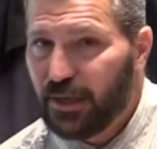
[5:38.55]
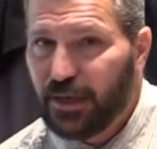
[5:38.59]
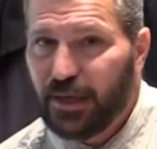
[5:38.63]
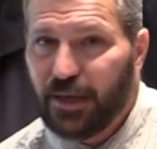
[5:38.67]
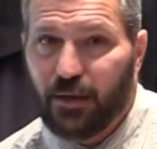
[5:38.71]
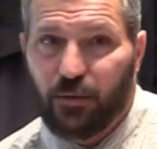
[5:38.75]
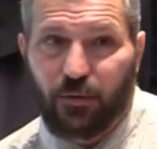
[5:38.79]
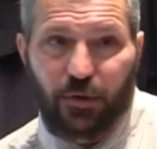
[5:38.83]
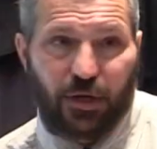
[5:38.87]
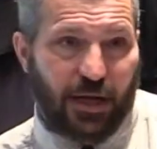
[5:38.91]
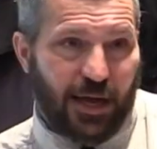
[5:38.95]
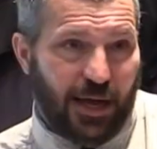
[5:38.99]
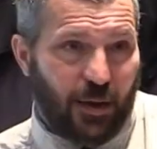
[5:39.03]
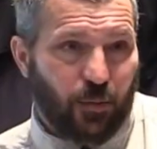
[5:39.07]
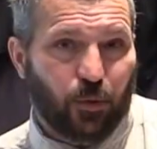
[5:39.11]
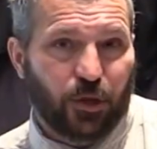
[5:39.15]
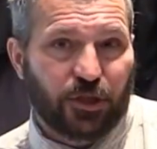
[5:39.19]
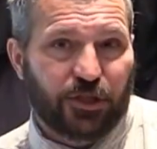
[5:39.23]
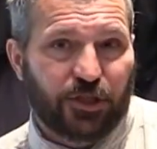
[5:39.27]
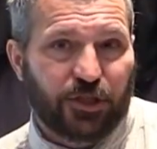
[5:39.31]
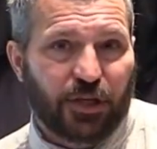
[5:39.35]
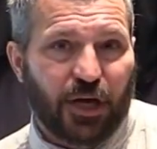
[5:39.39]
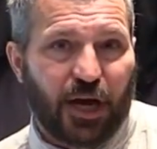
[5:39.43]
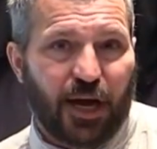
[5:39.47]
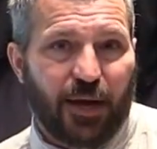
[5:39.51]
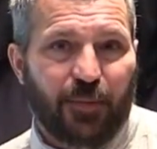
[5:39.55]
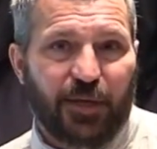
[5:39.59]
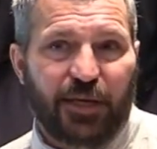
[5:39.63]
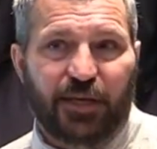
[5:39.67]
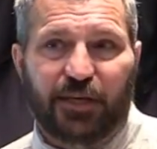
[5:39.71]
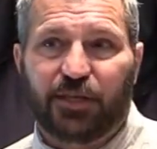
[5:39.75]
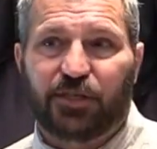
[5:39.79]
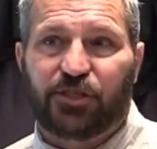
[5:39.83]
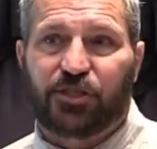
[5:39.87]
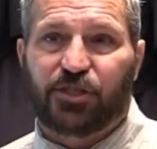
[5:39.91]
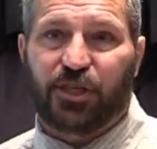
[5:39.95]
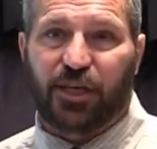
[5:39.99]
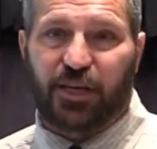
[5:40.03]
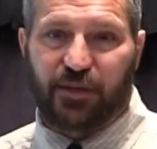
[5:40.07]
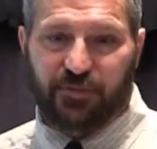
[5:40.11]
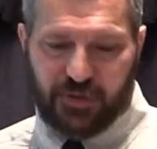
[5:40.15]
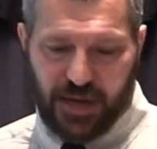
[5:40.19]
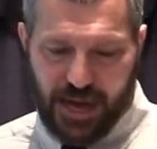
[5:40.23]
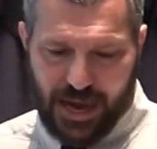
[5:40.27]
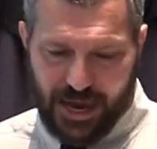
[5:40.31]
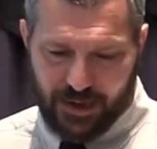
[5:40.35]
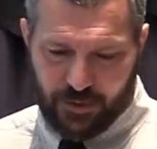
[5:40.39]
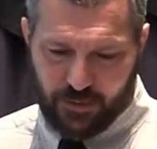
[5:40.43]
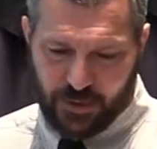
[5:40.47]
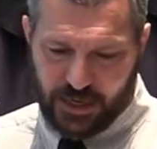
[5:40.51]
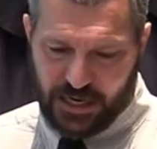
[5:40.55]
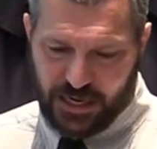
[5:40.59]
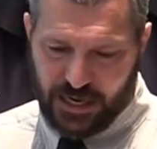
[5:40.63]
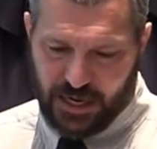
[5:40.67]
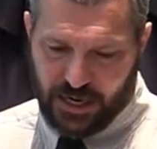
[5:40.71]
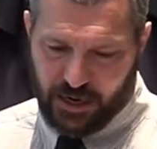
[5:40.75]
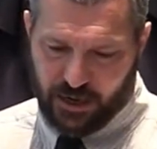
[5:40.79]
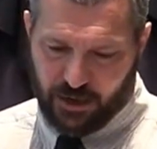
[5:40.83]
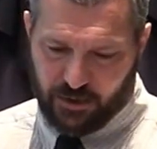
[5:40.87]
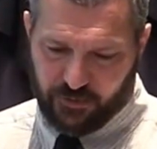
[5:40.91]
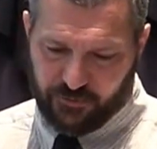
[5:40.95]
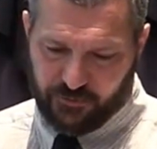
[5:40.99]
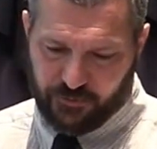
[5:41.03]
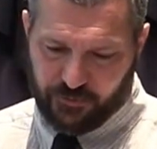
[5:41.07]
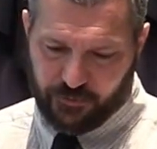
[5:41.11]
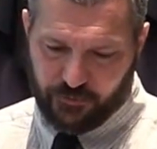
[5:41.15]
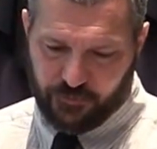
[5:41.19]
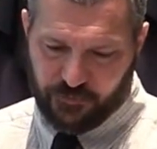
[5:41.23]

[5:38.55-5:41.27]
at which time he deceived Adam and Eve.